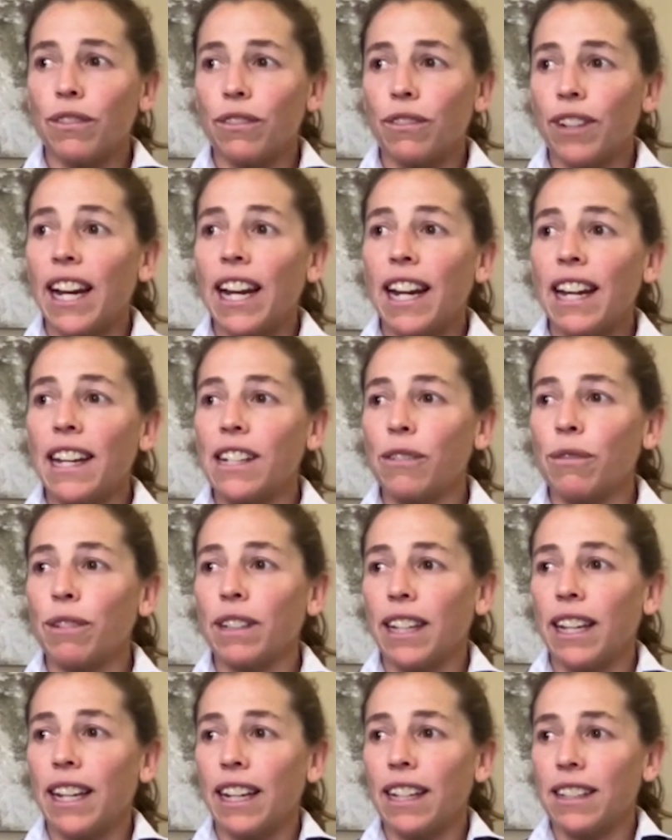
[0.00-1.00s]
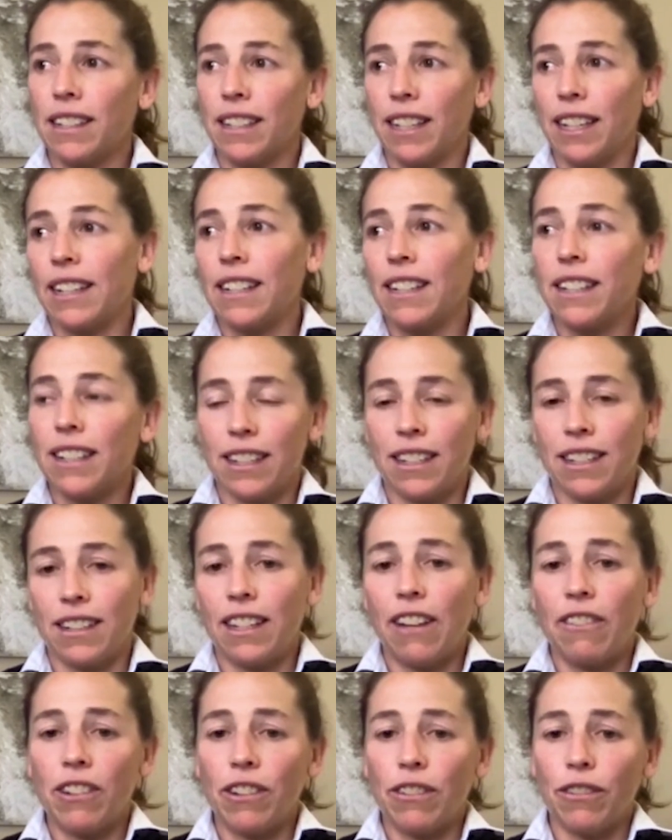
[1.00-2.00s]
rays with like a
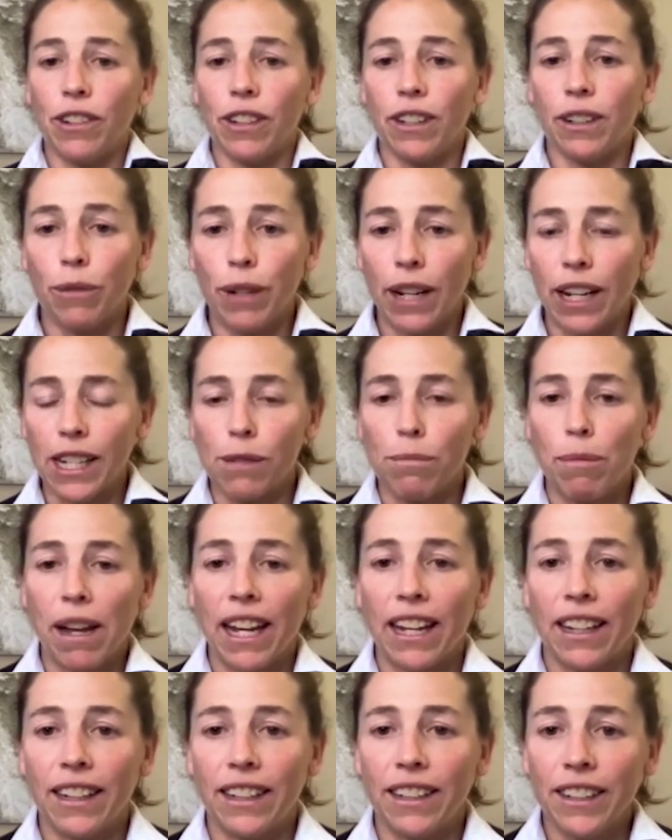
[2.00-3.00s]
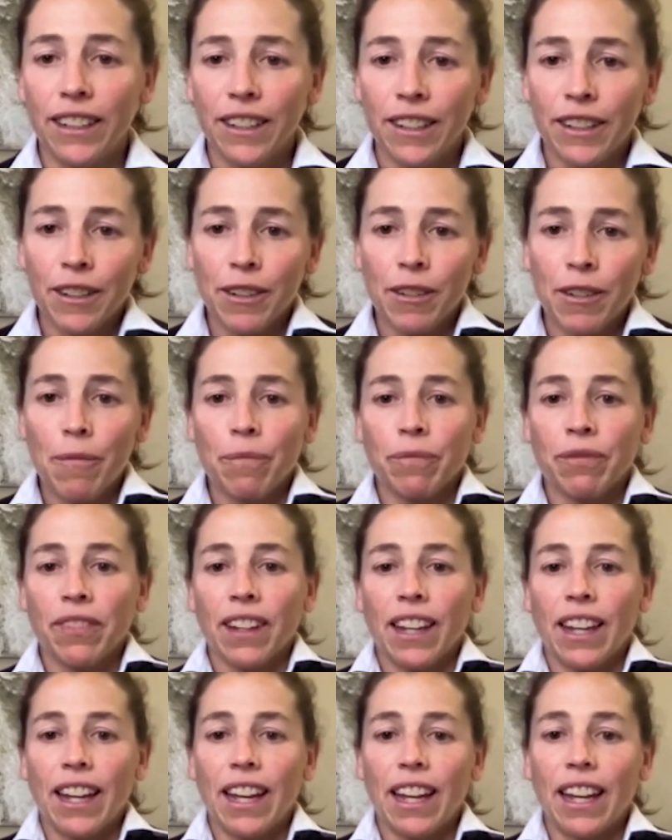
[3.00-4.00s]
6-7 foot wingspan
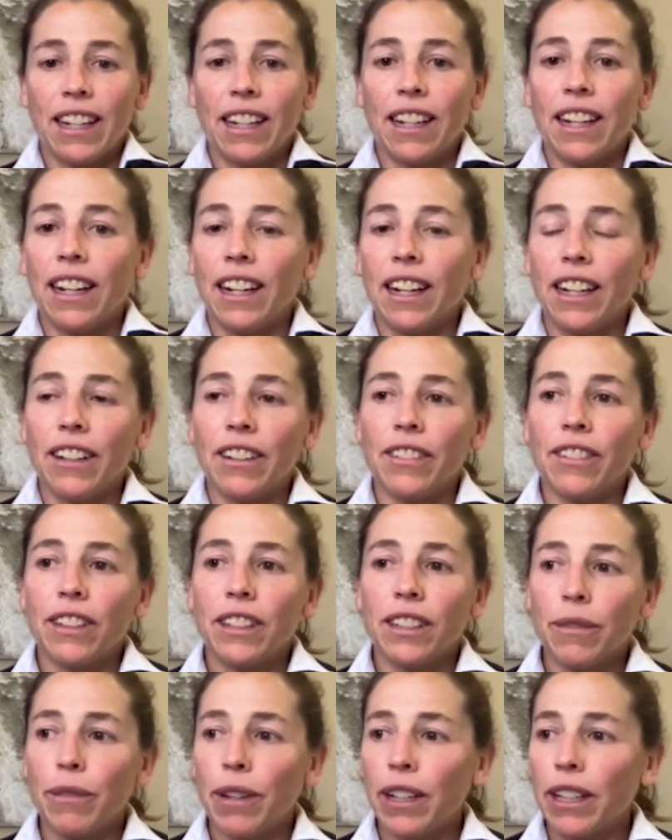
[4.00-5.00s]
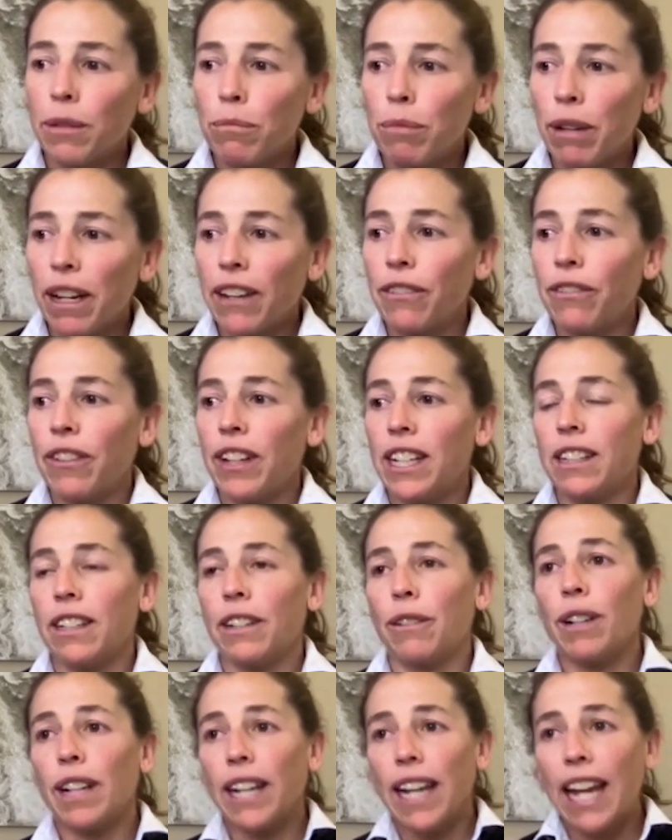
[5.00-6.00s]
and some other big fish.
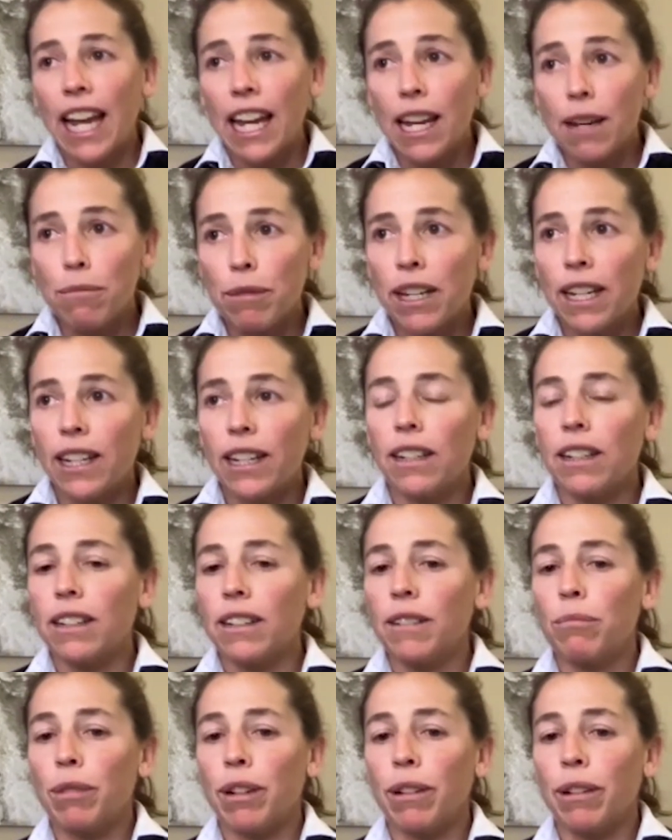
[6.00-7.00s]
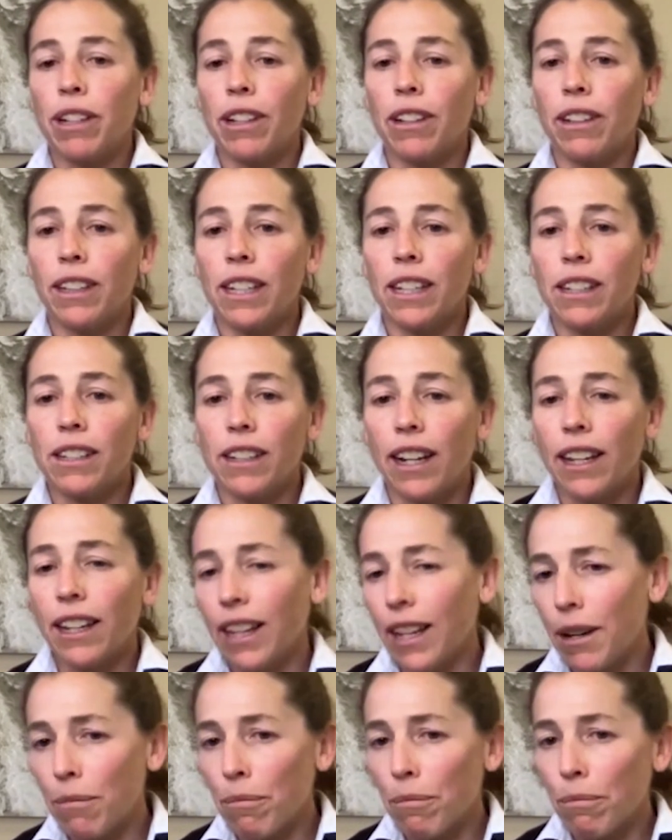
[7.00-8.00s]
There were caiman, but we only saw
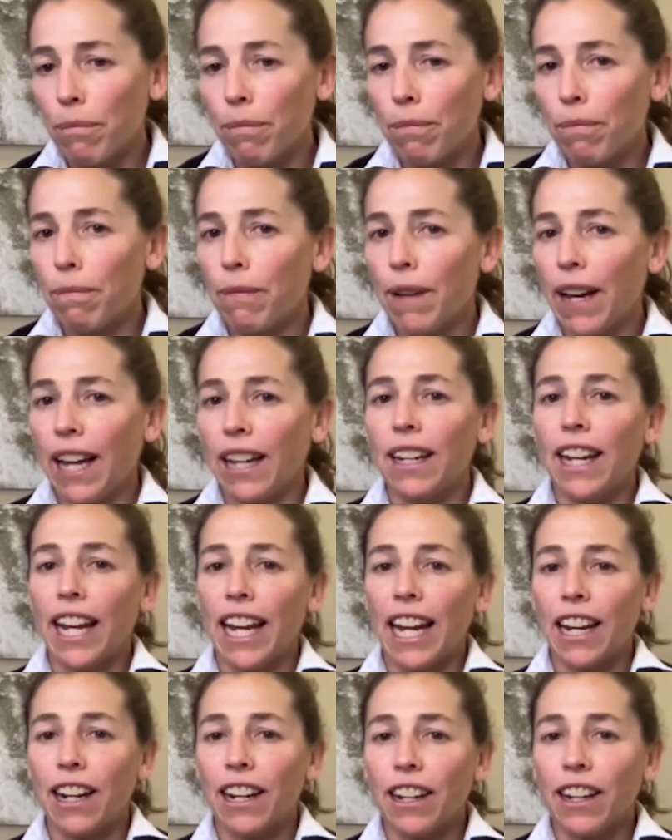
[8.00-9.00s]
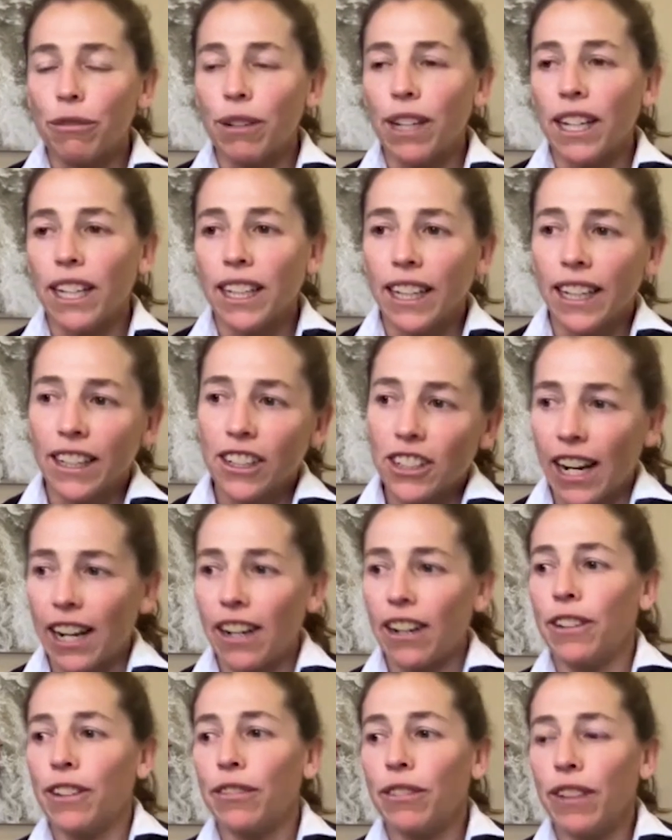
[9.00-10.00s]
them at night if we'd like shine
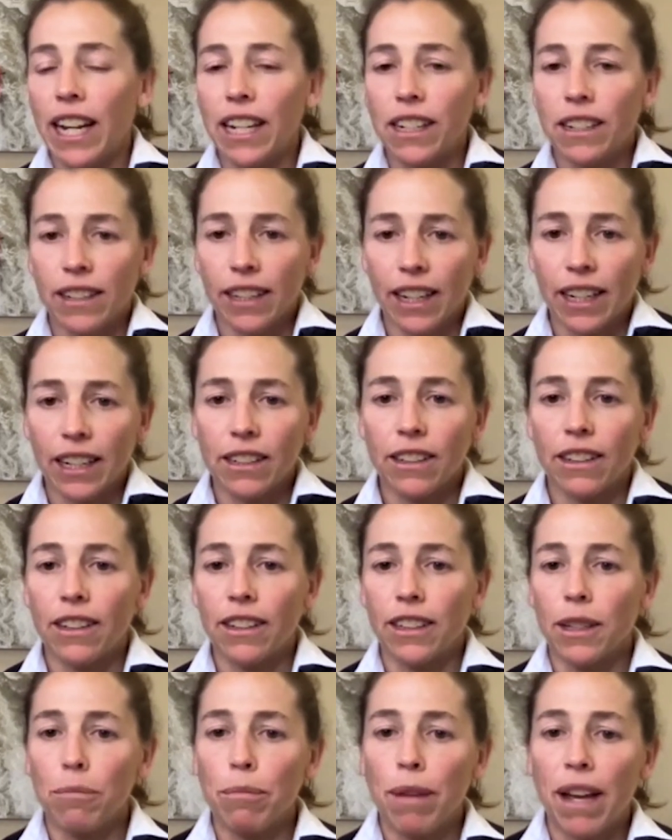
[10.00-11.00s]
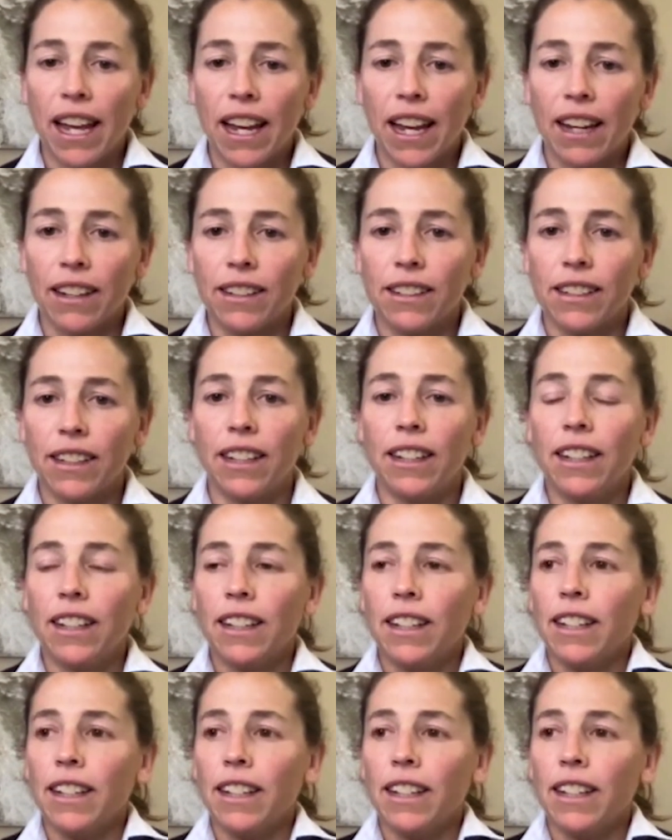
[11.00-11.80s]
our flashlights along the banks. And